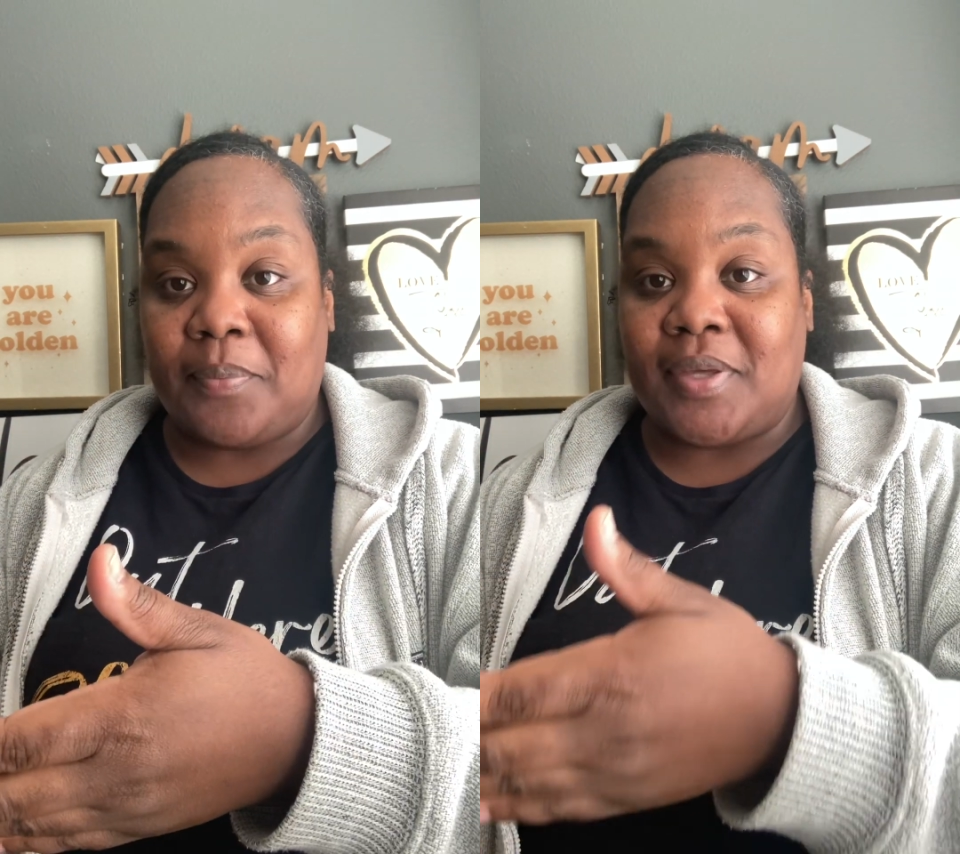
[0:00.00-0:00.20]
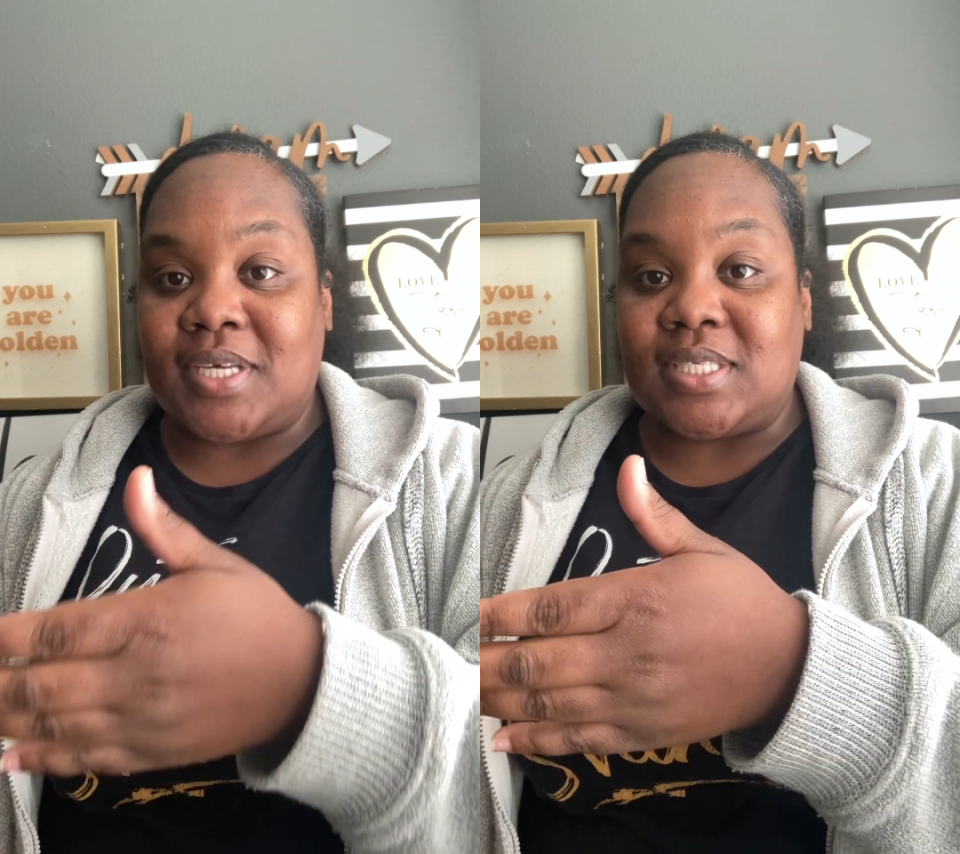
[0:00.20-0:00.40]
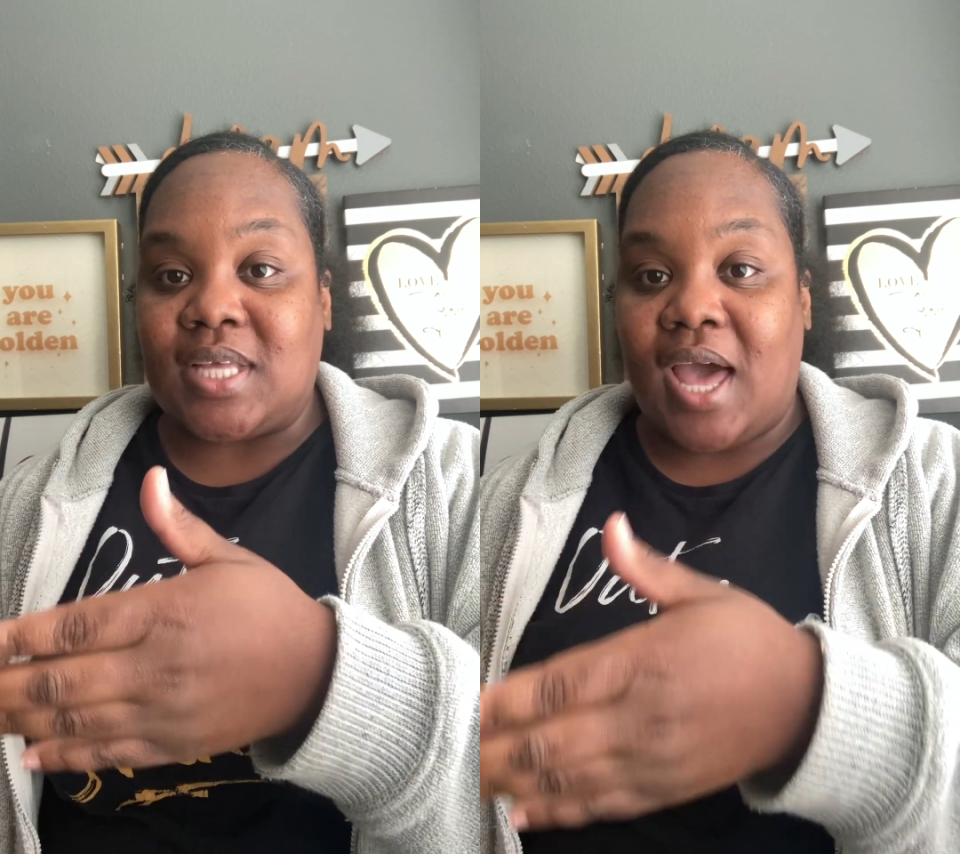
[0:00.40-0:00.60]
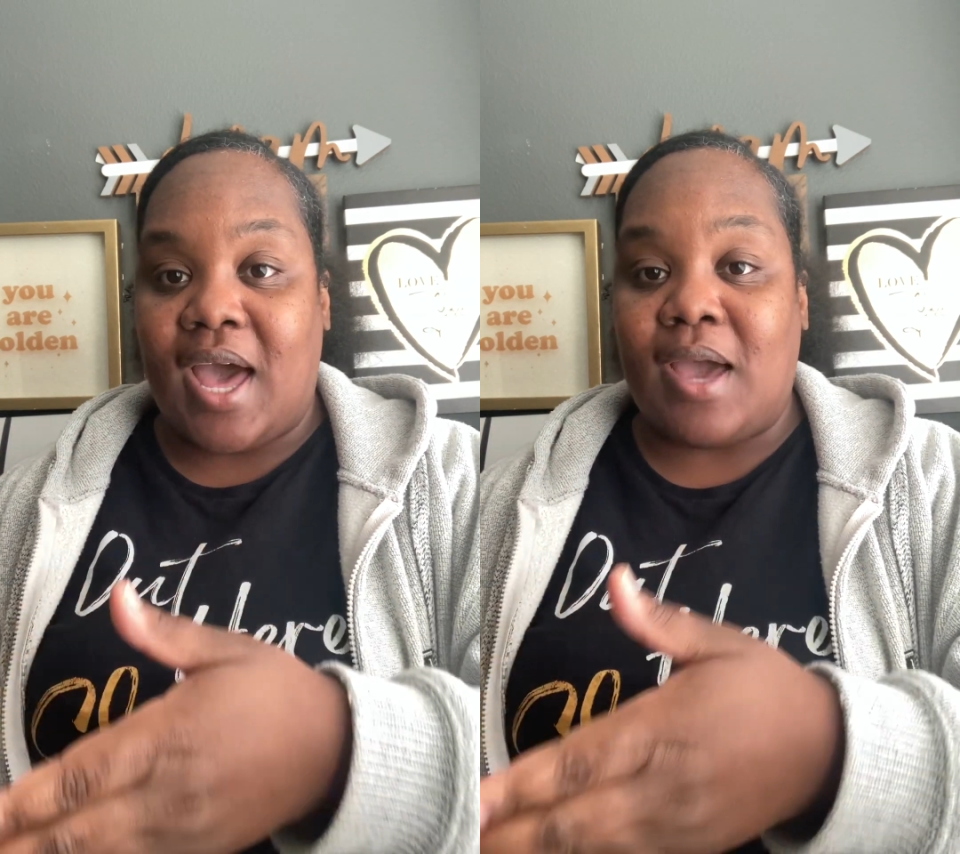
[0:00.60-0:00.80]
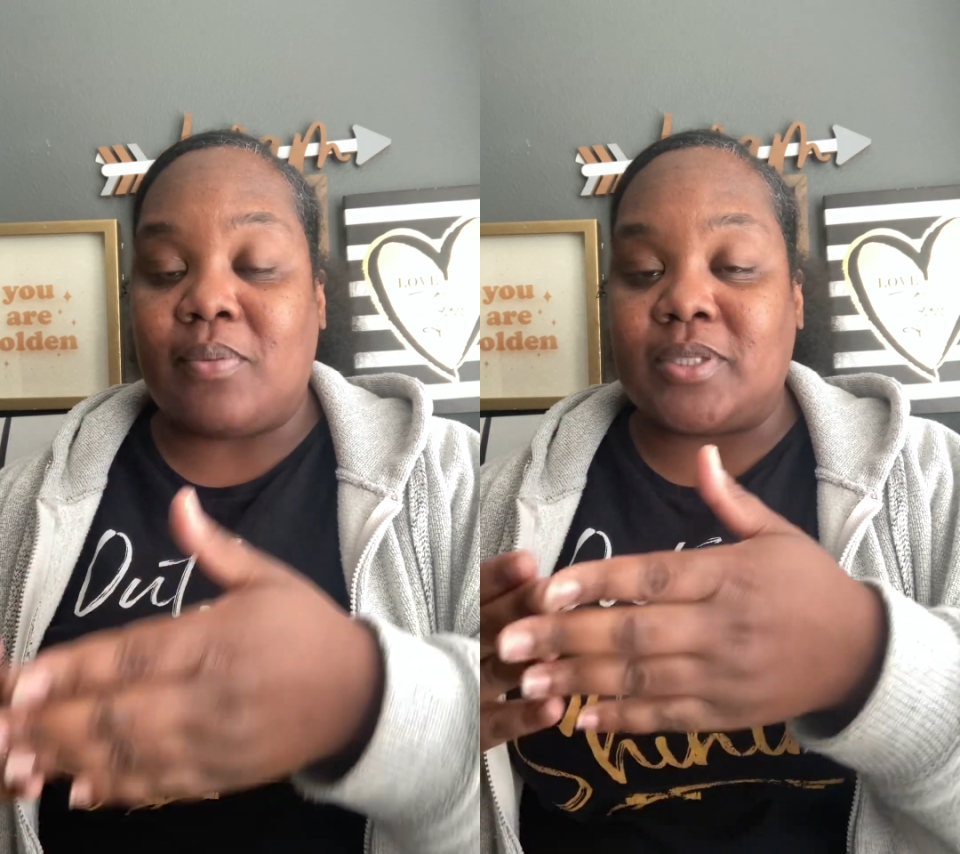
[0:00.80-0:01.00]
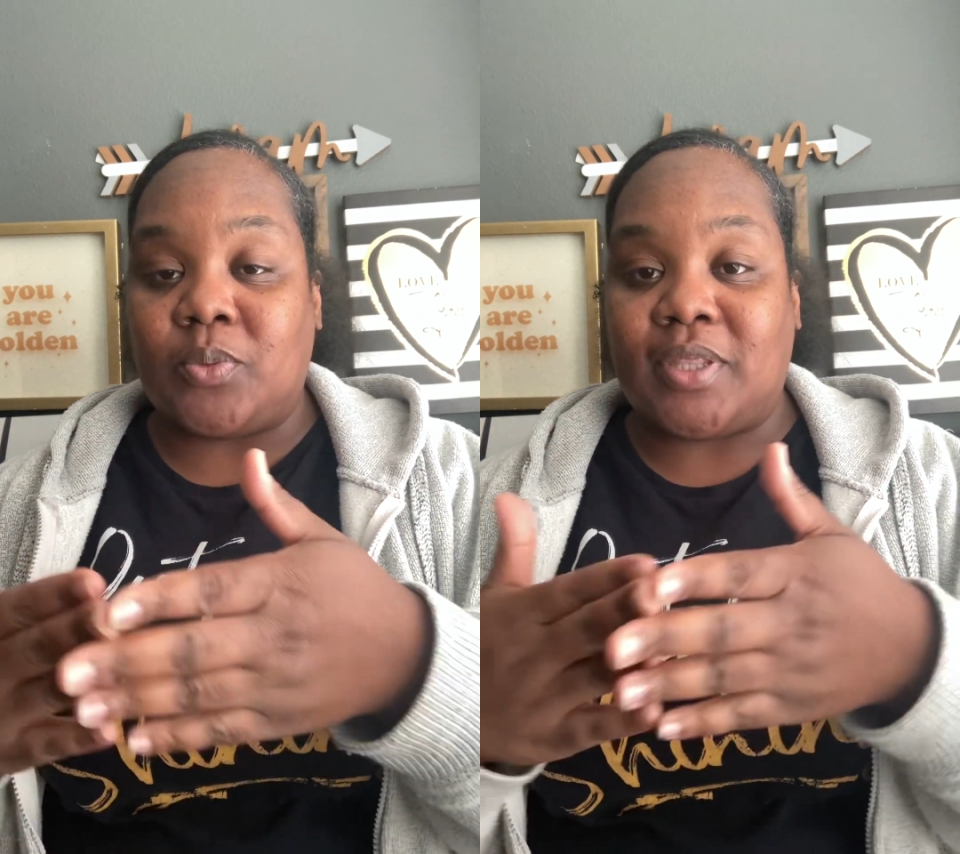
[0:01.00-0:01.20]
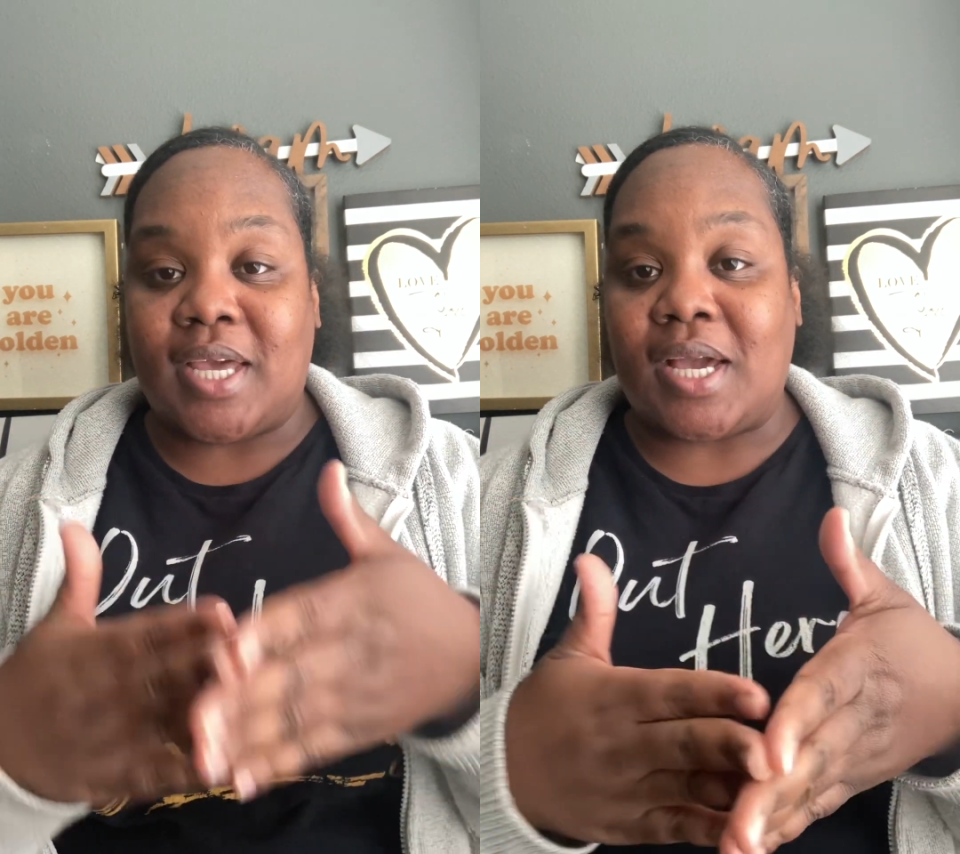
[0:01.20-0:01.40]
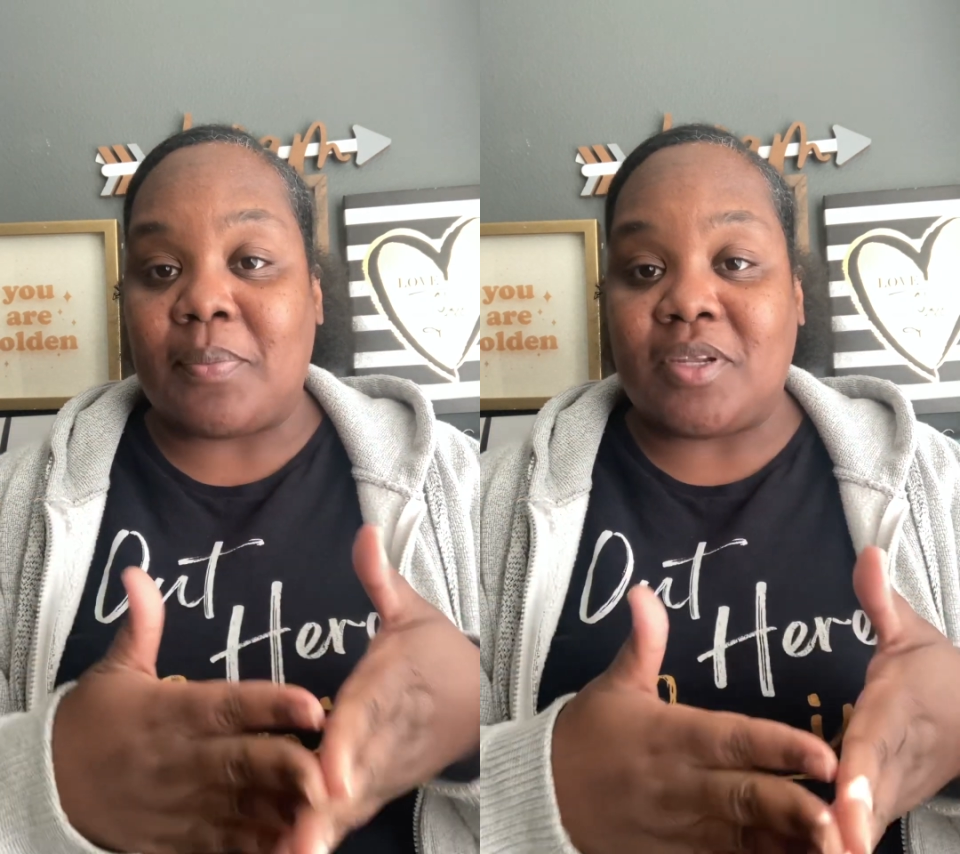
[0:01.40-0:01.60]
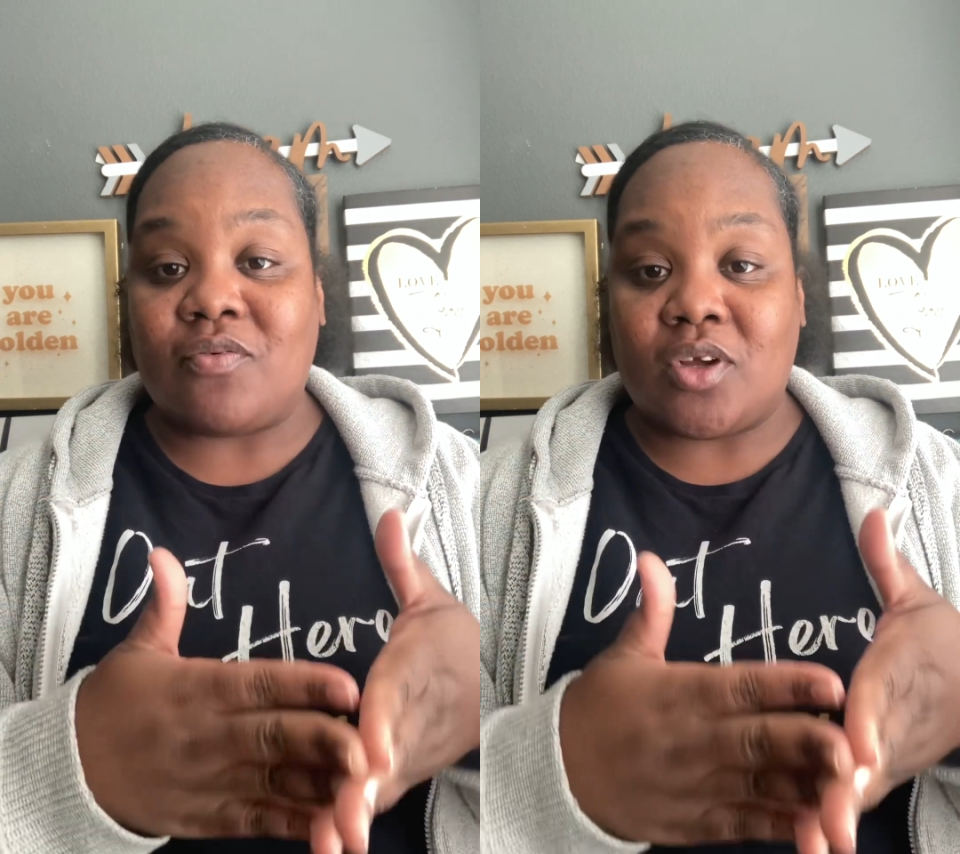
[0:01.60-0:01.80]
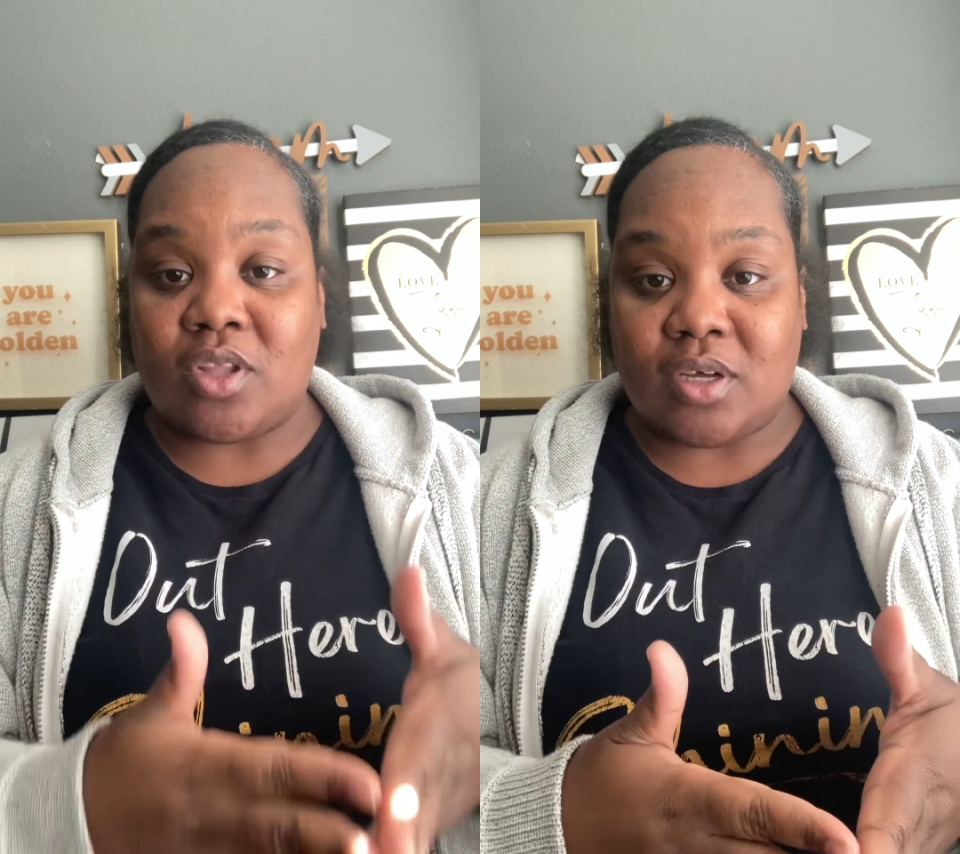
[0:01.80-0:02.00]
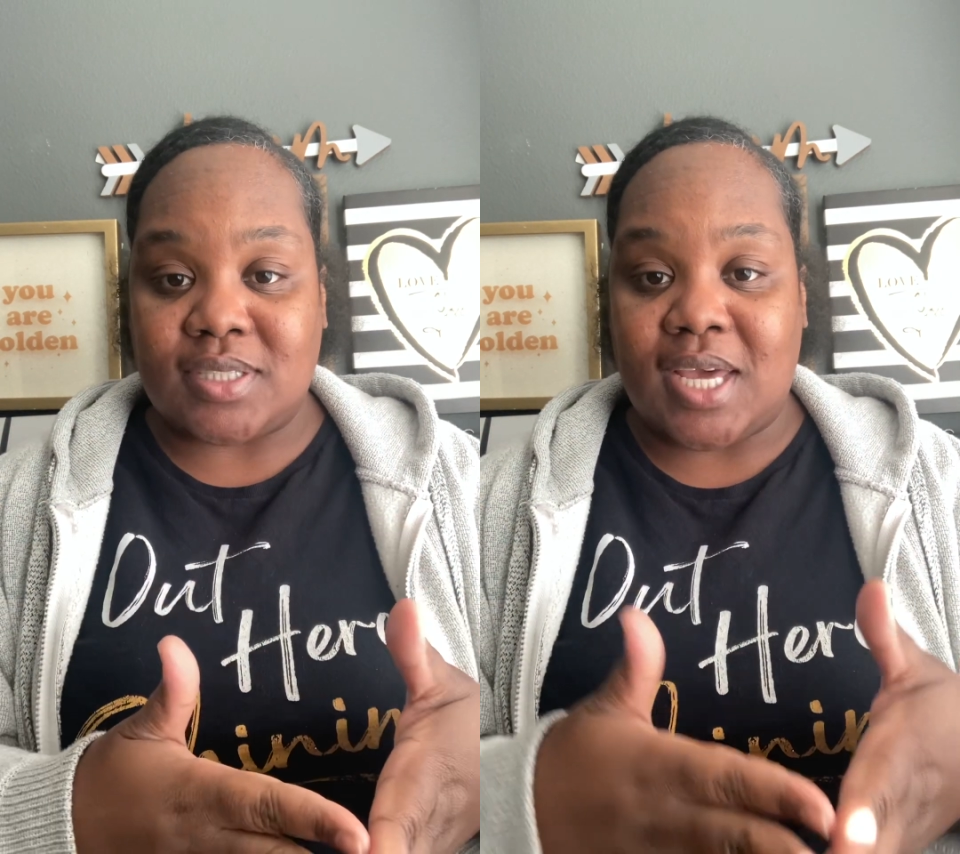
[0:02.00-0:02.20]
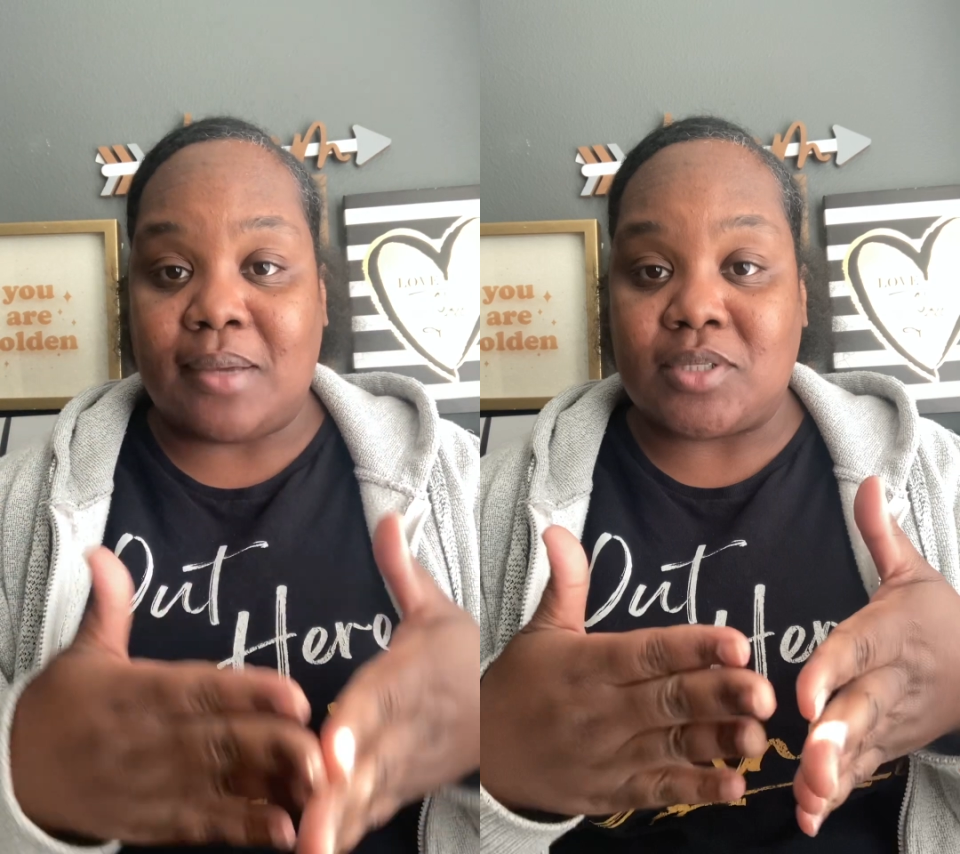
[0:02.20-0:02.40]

Because I was with that company for a long time,